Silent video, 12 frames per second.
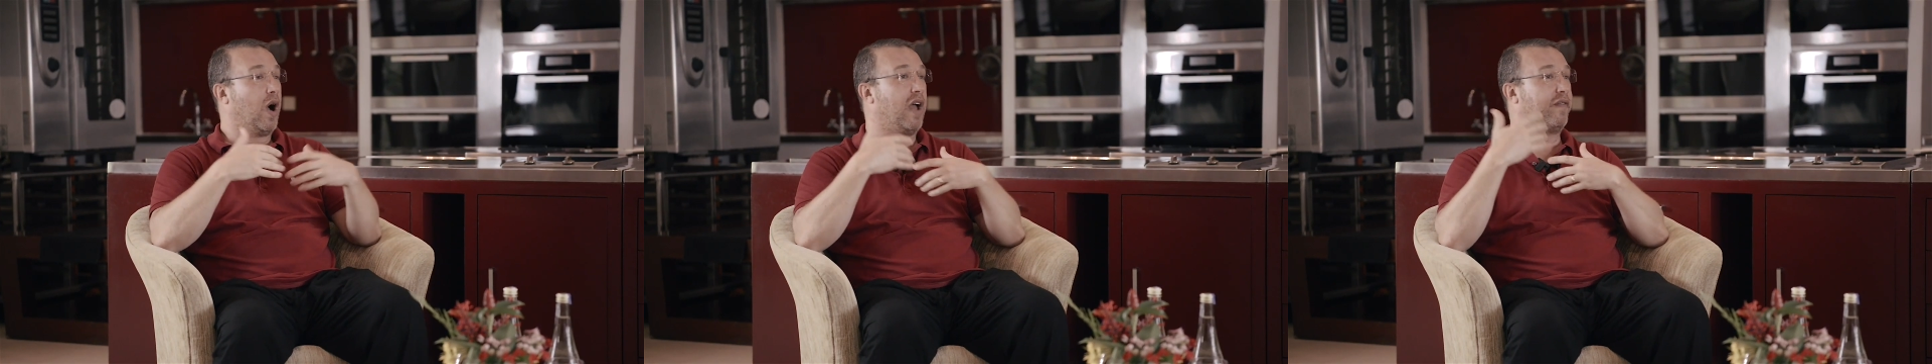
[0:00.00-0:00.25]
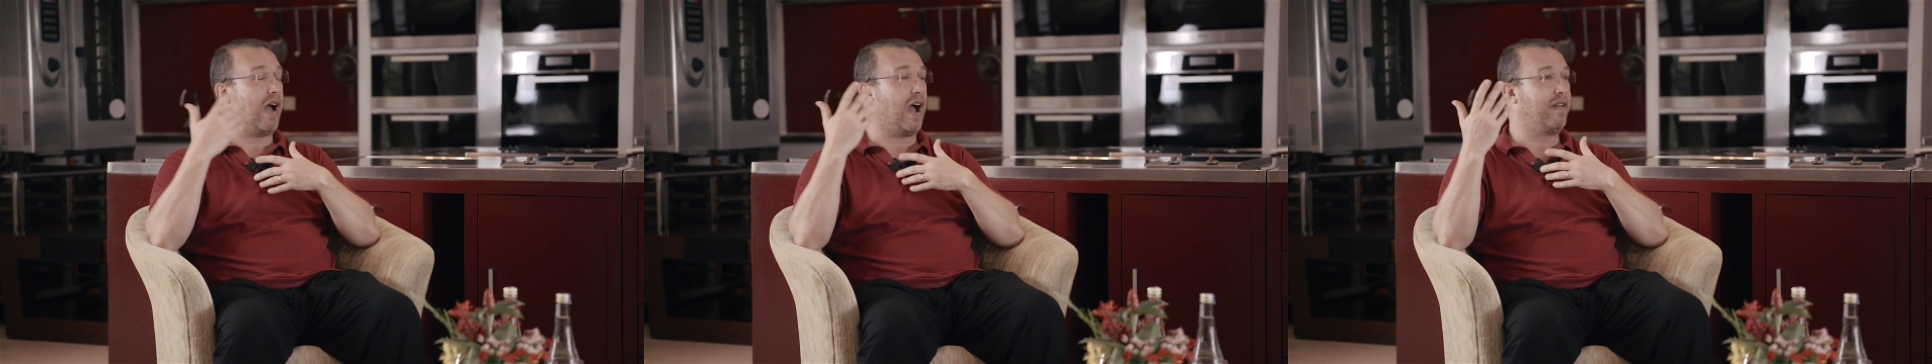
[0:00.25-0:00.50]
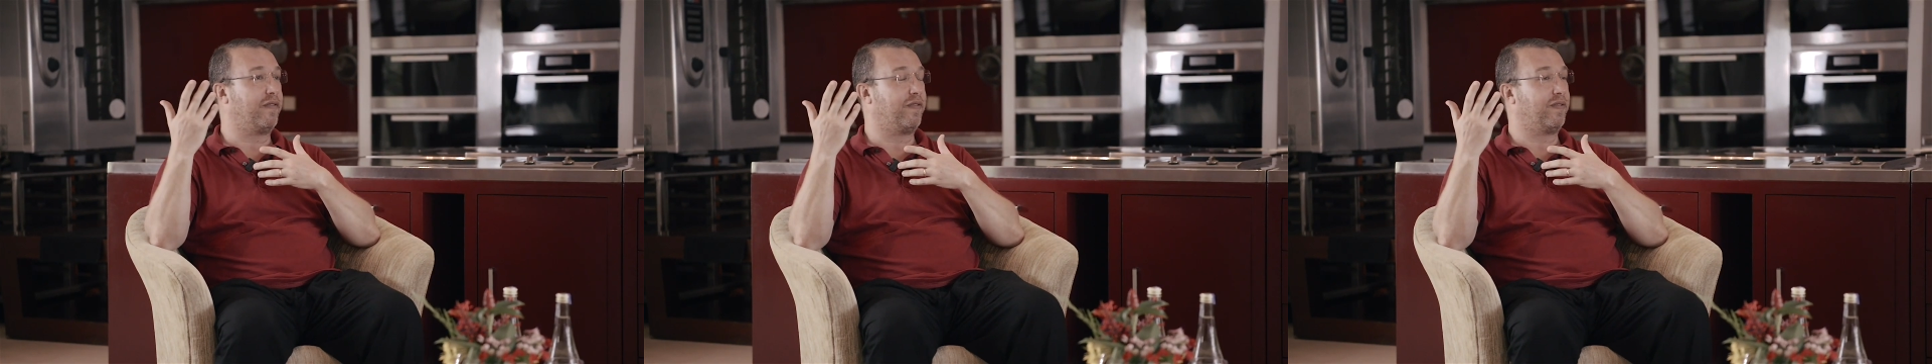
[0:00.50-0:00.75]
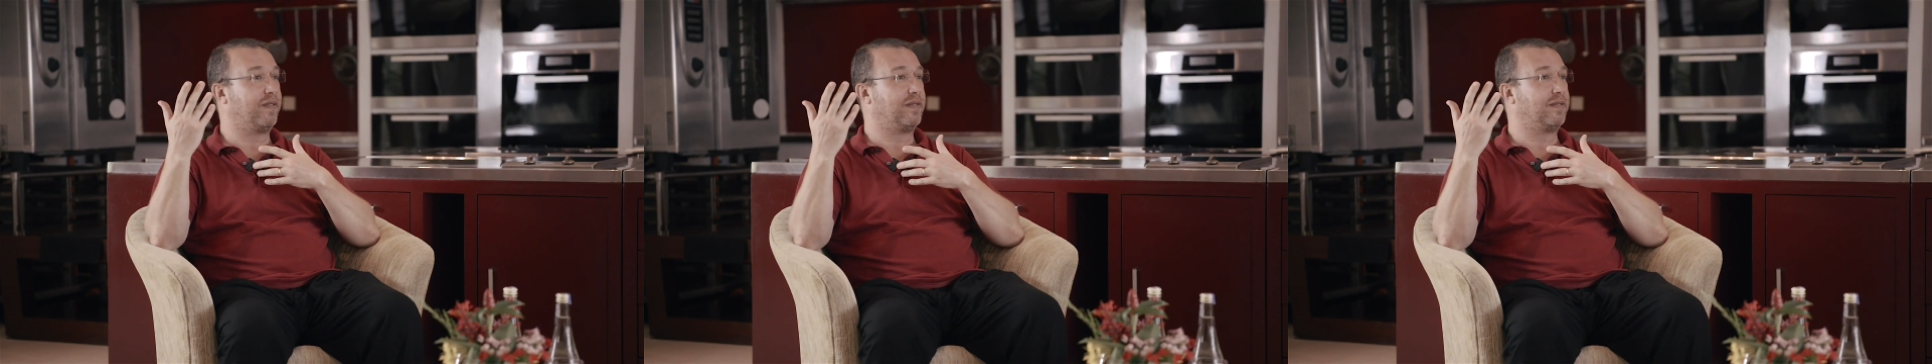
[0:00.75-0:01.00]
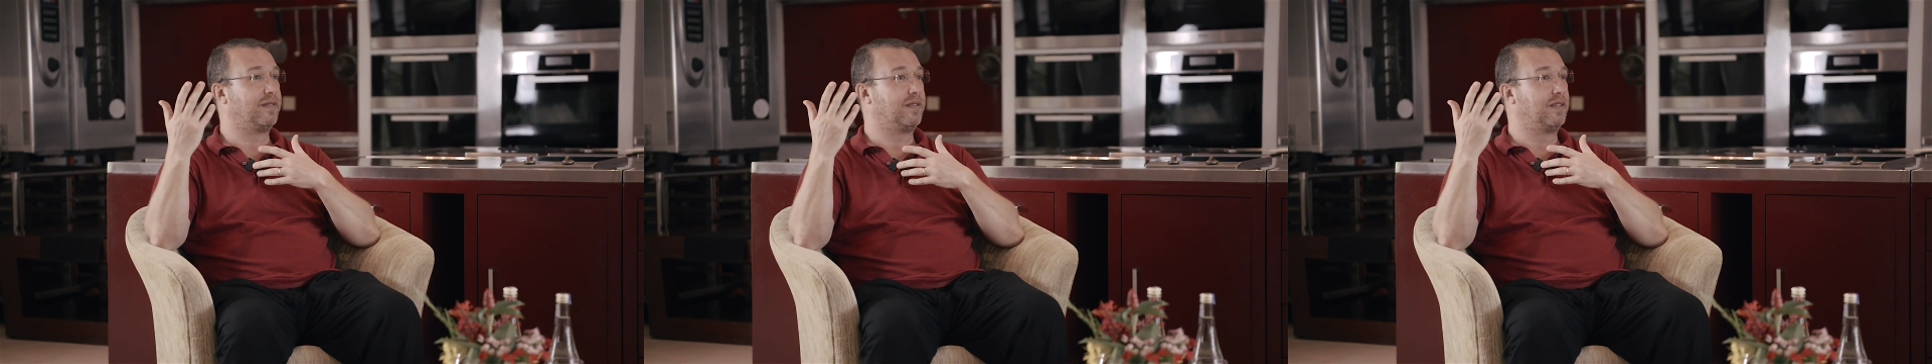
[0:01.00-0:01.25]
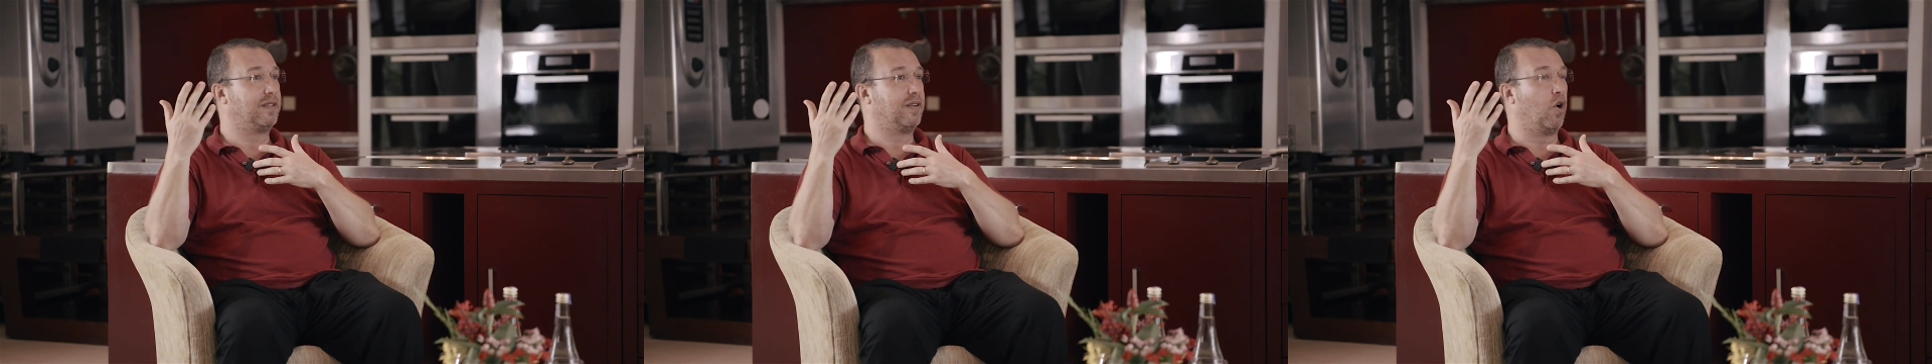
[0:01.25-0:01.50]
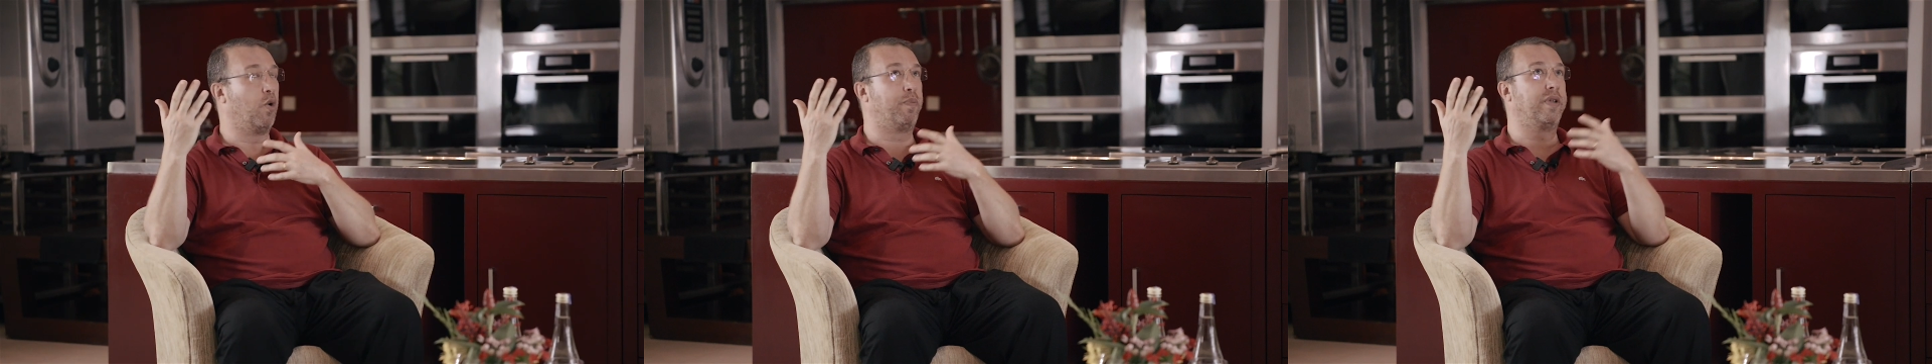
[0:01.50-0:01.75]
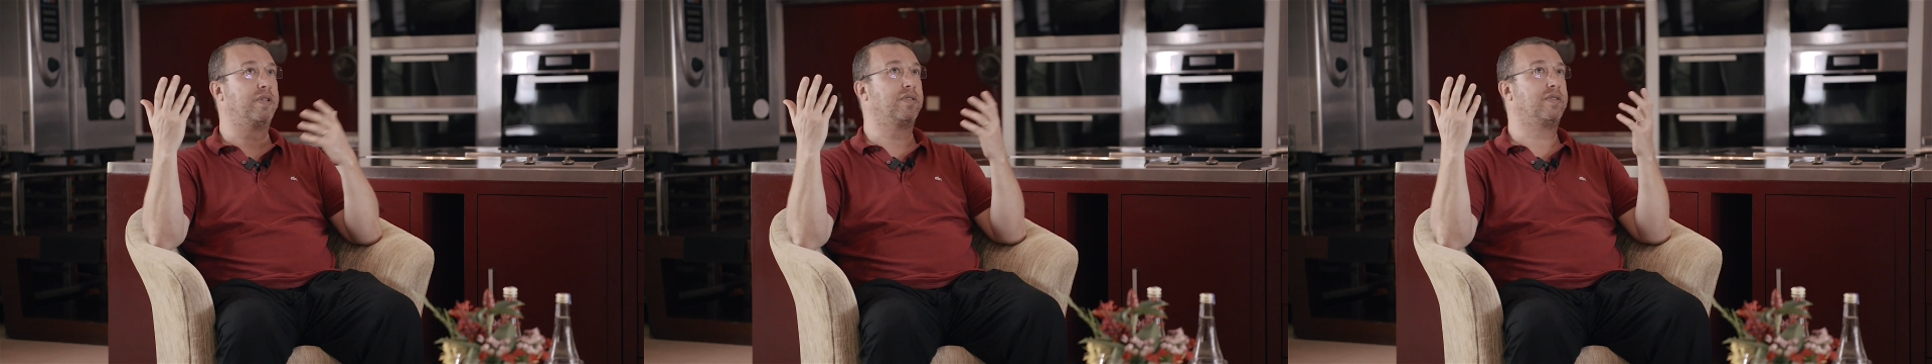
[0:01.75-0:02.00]
I've
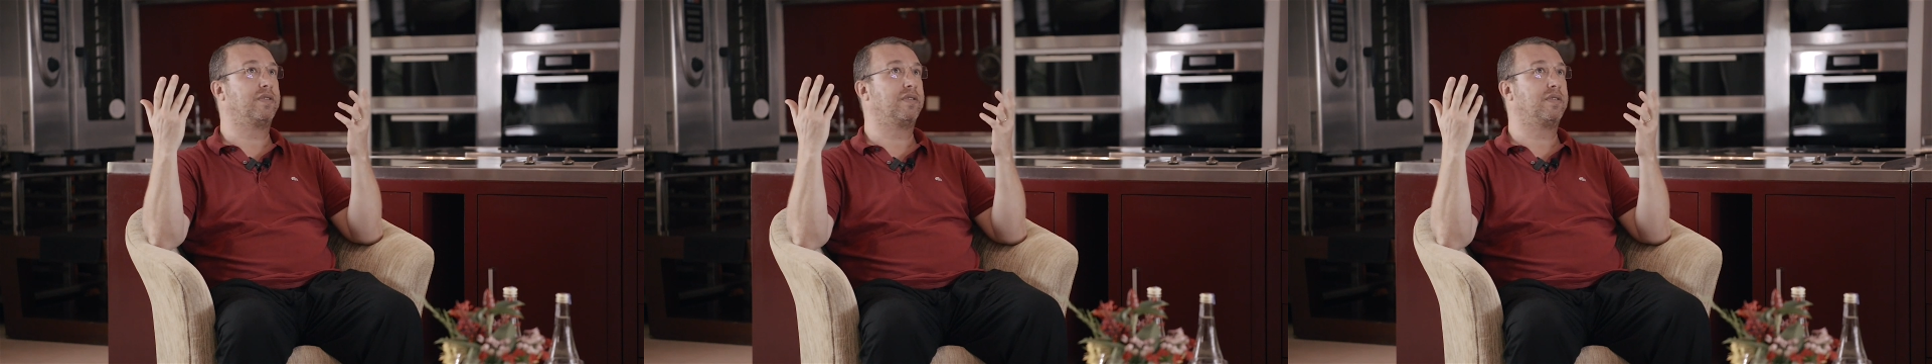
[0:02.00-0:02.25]
opened